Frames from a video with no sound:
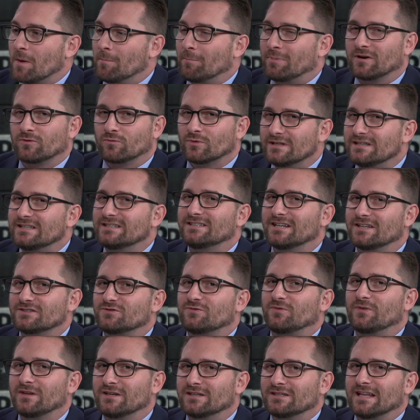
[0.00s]
But it really
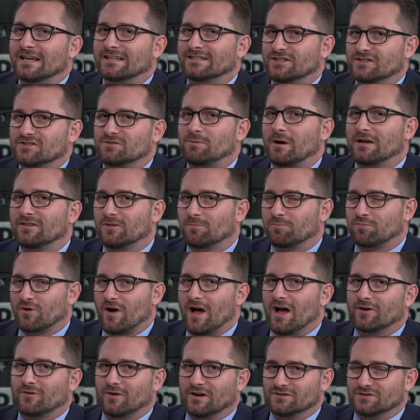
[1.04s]
does feel like despite the
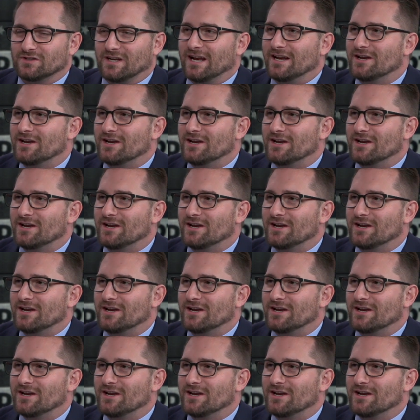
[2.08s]
progress,